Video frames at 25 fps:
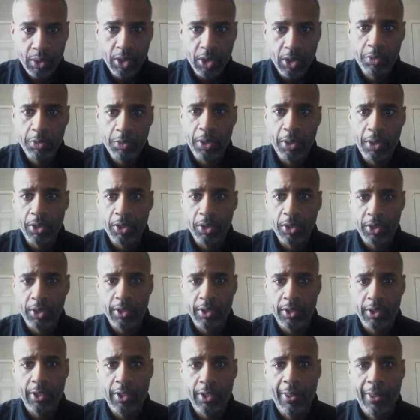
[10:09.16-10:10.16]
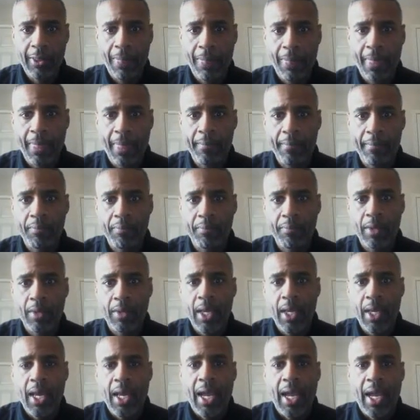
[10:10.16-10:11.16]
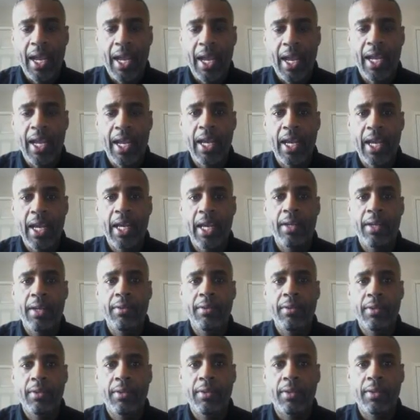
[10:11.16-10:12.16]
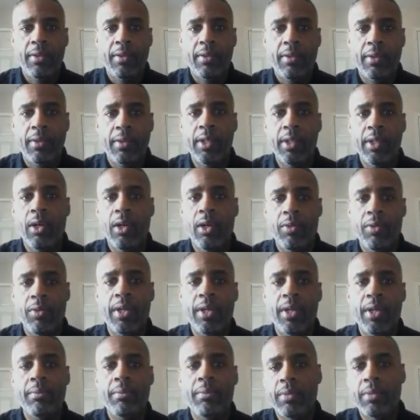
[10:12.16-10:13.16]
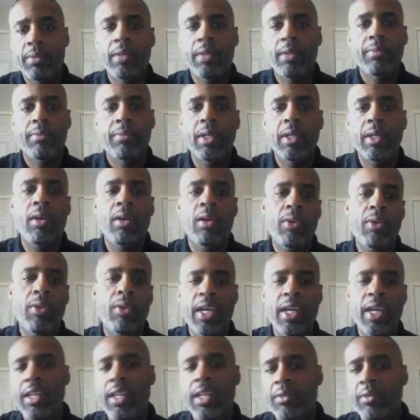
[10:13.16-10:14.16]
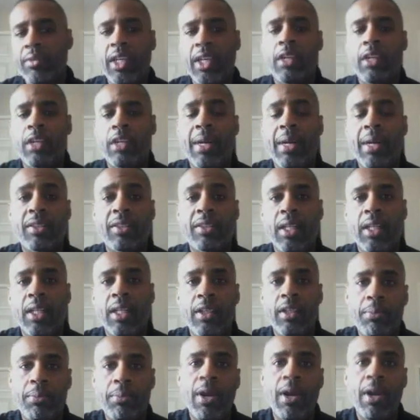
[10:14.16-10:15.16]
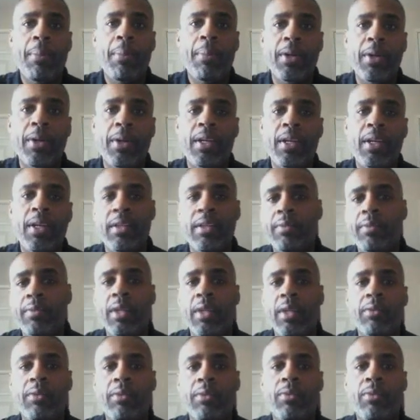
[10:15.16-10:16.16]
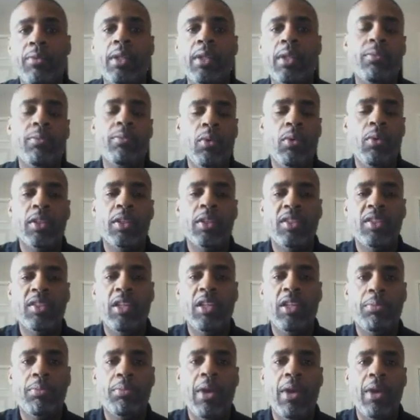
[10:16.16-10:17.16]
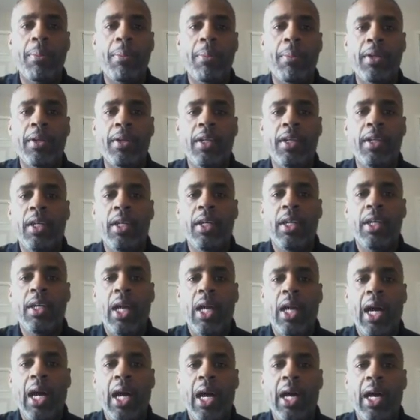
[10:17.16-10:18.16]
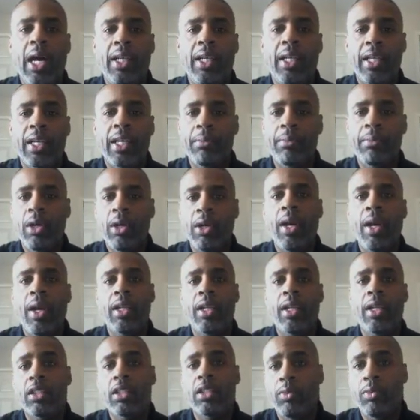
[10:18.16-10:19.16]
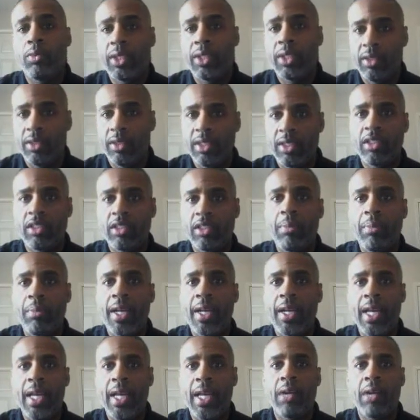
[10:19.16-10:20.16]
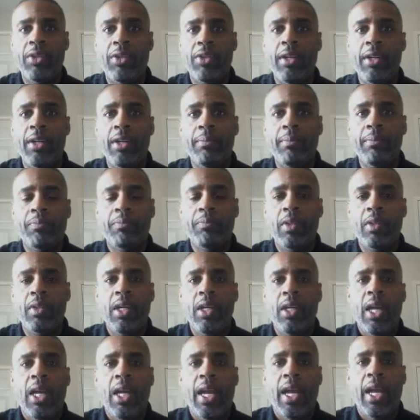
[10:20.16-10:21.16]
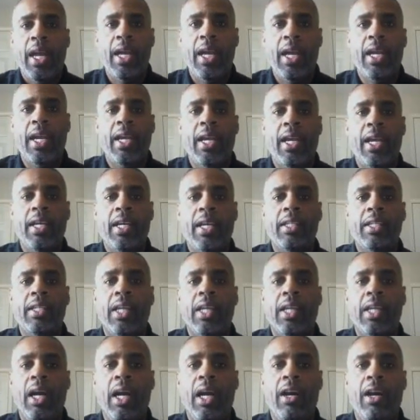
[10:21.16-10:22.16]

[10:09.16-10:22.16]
this person, and you know they're okay. They're thinking about selling the property, and they really want to sell the property. Let them know, hey, listen, we can send somebody out there, and